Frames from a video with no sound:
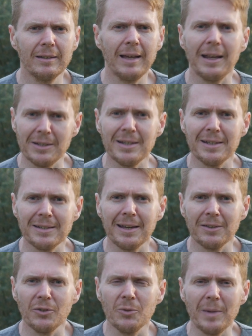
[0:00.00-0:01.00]
can test
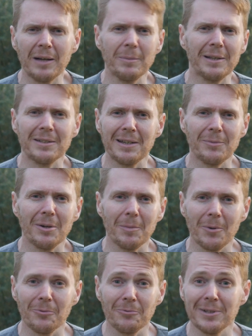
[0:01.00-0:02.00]
out the new back, but at the same time I'm not